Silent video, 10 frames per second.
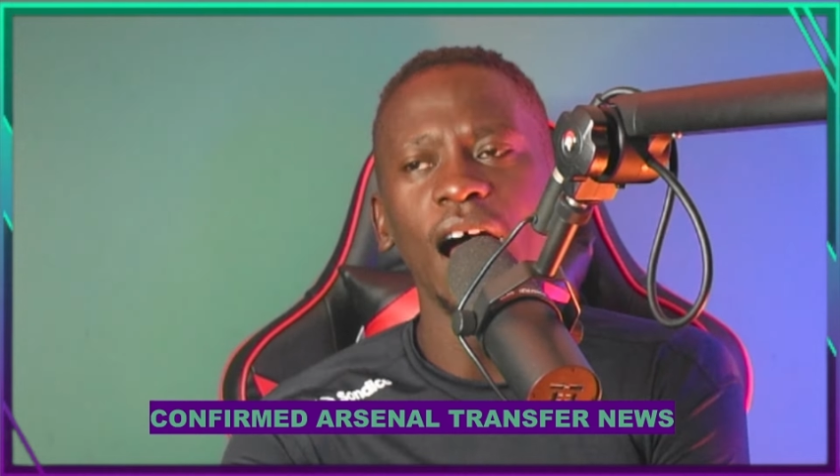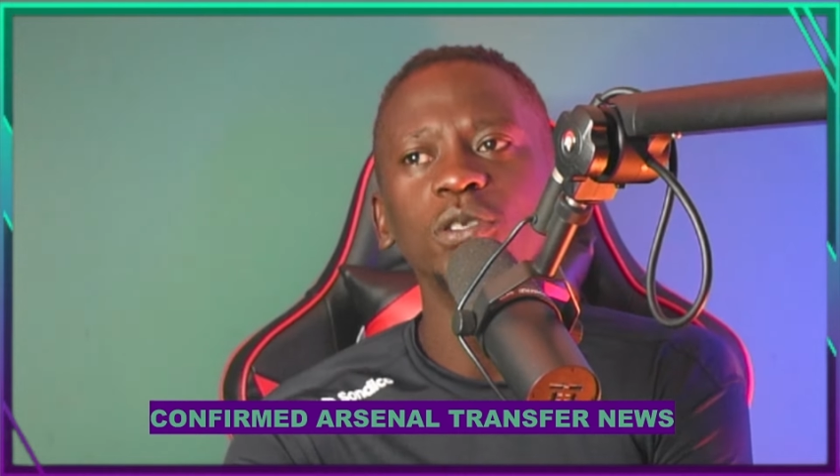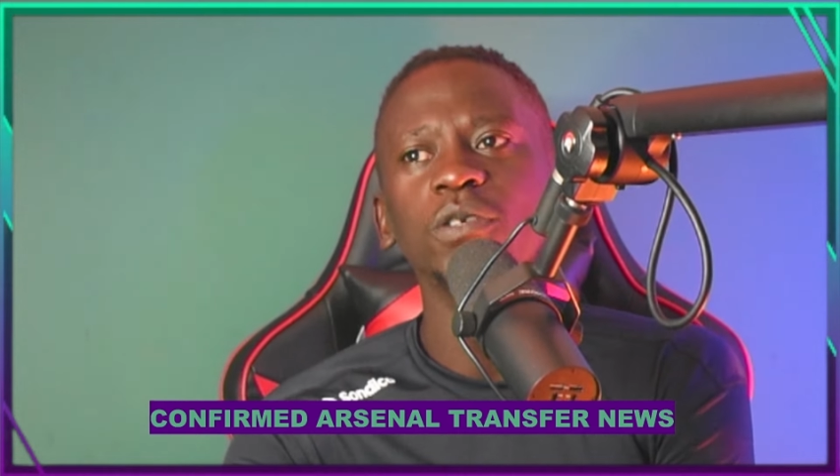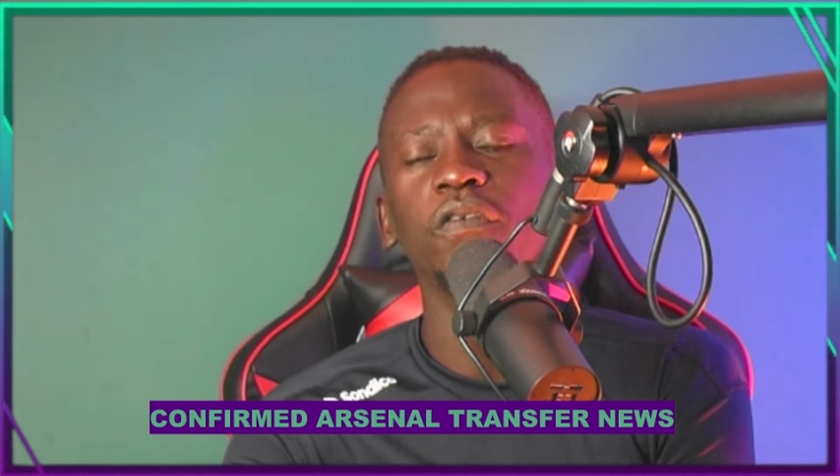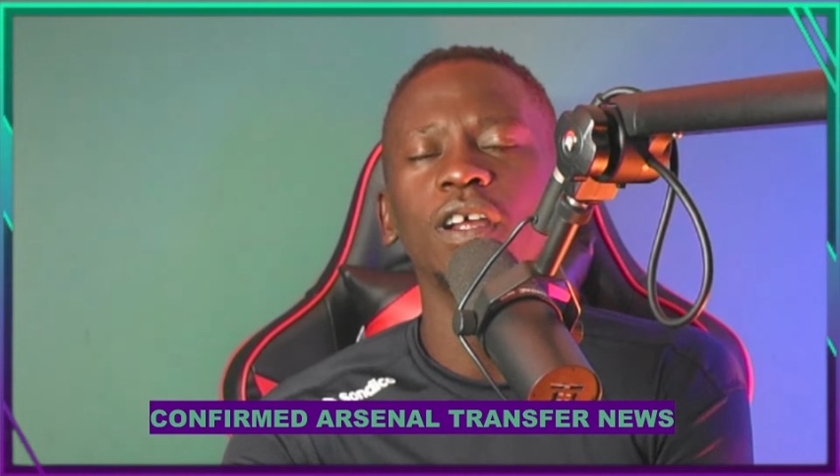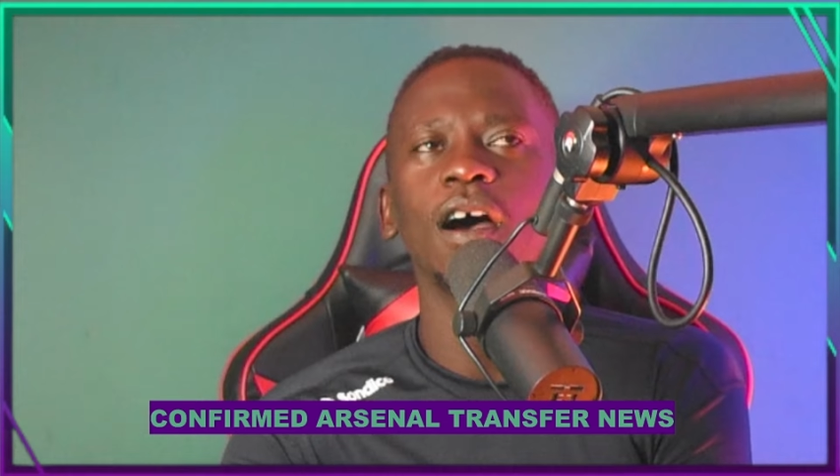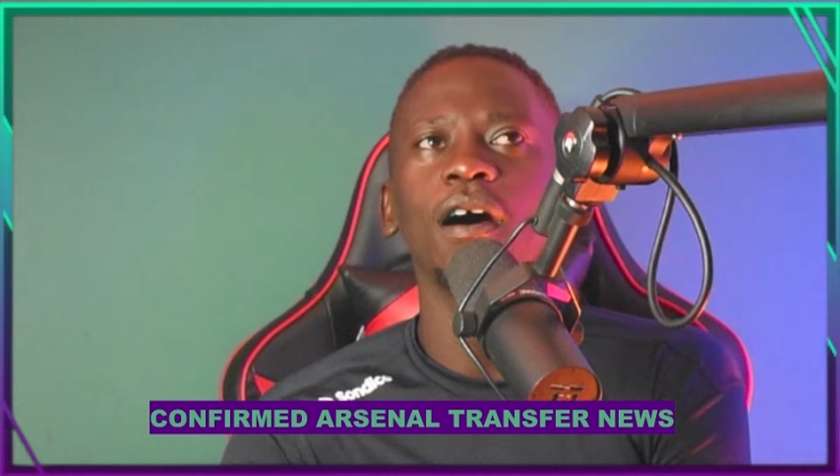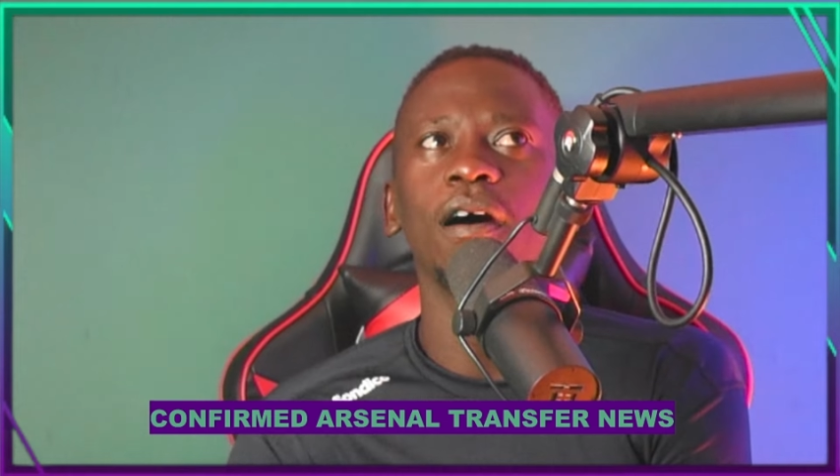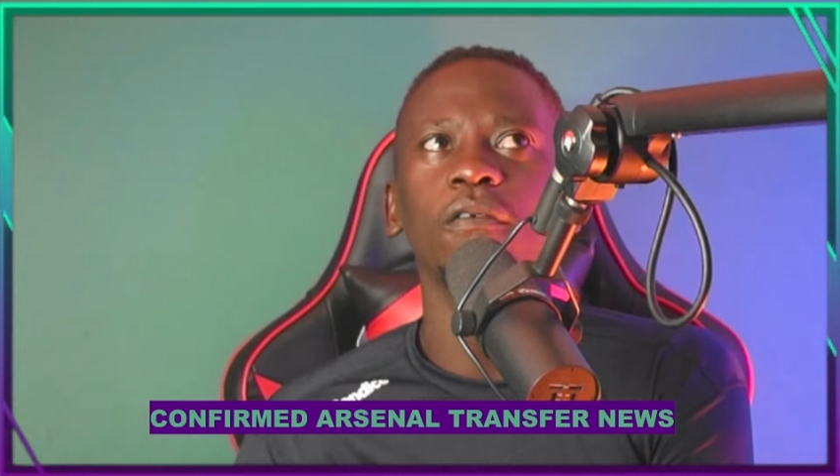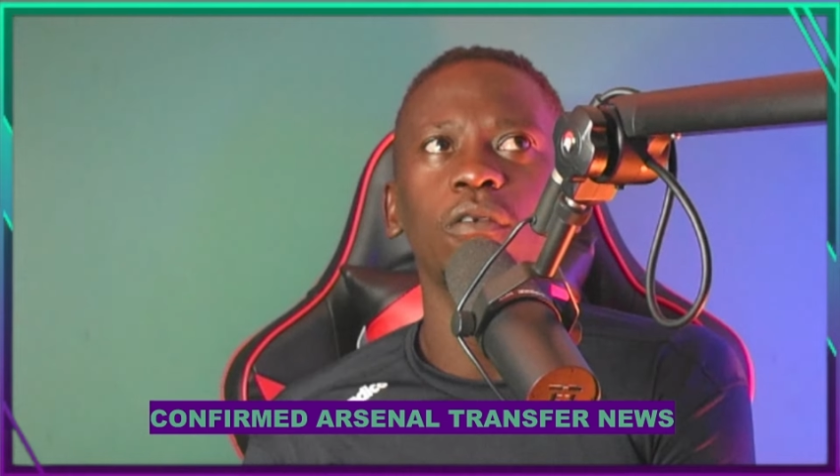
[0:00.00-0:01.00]
Actually,
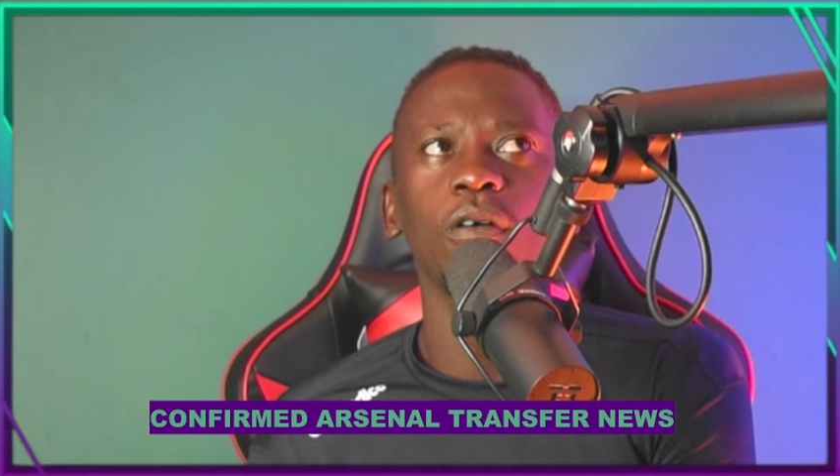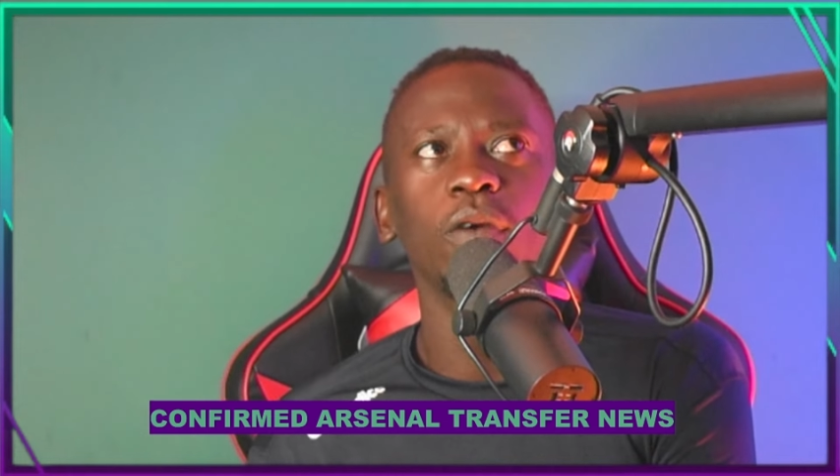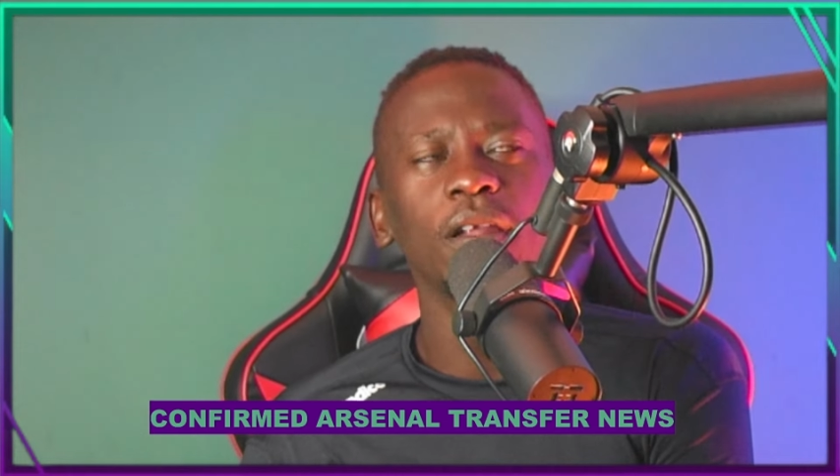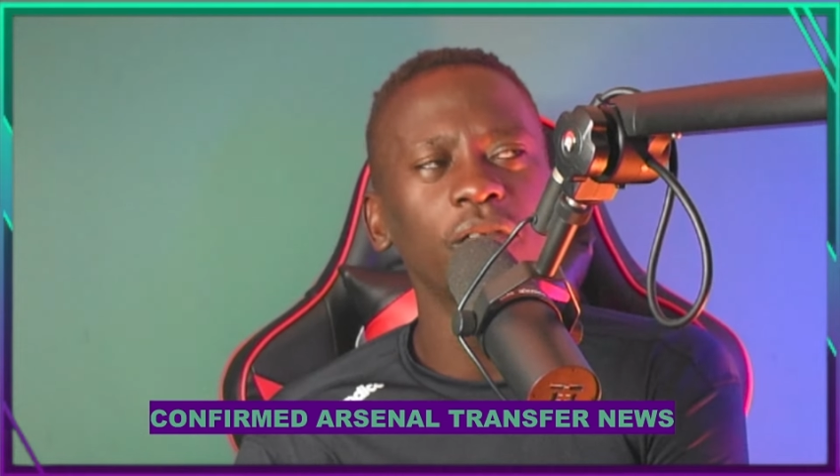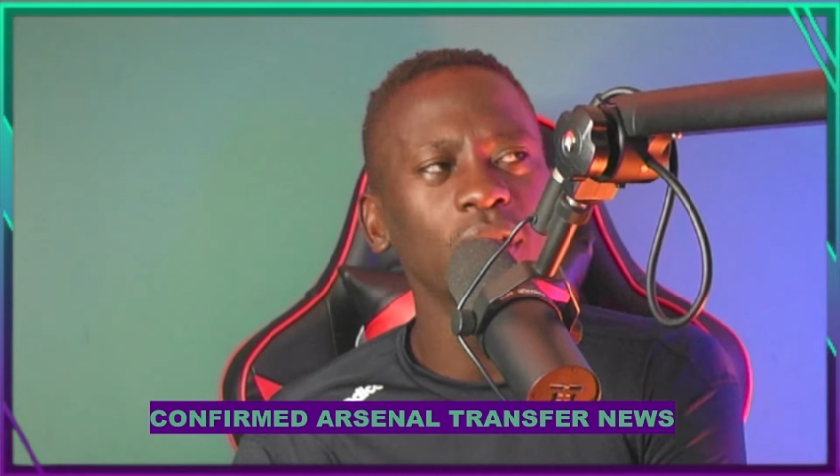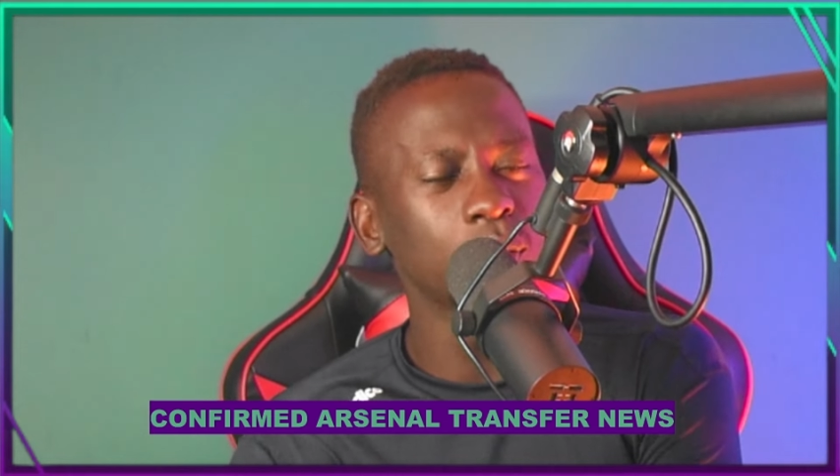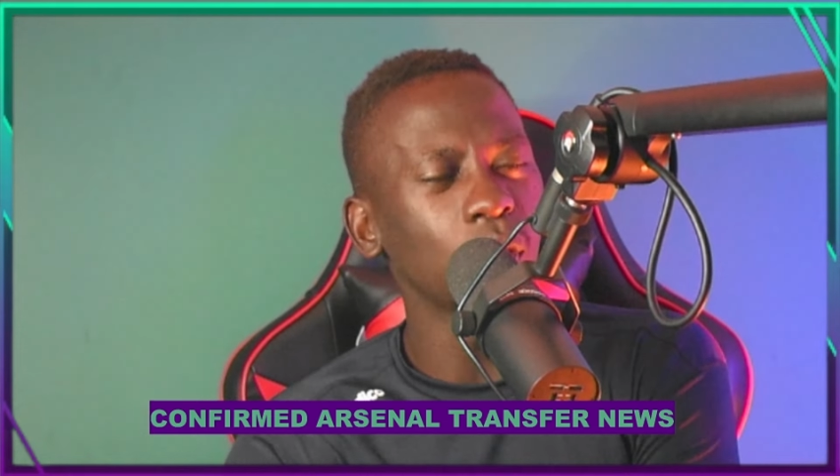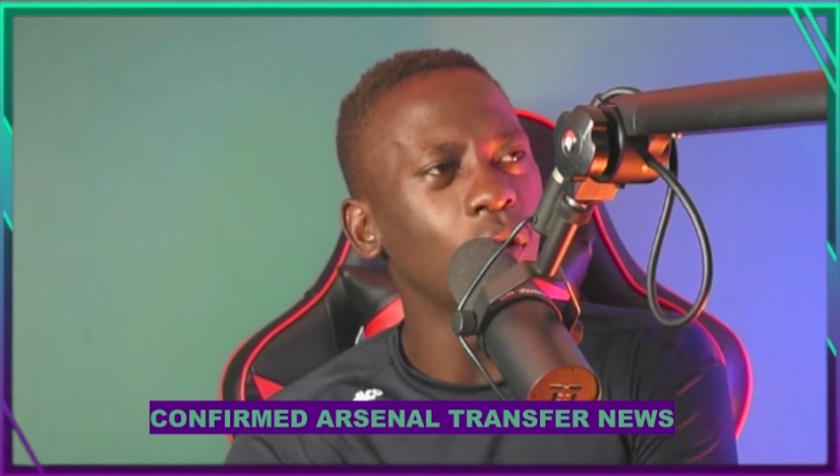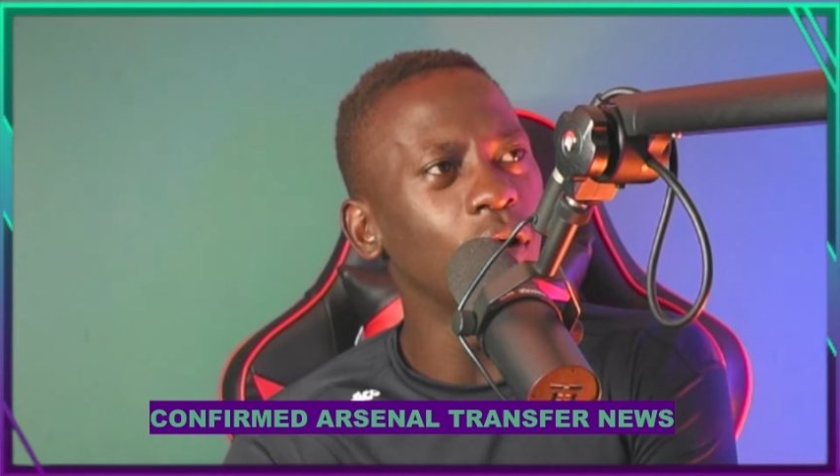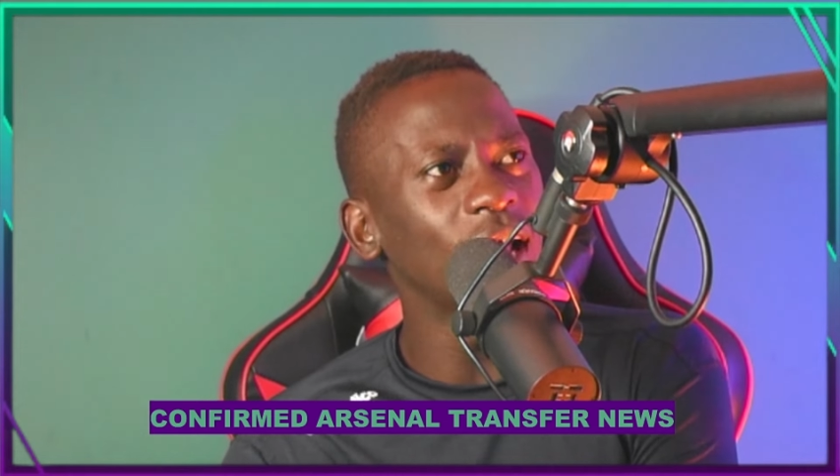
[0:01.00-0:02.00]
for when the first saw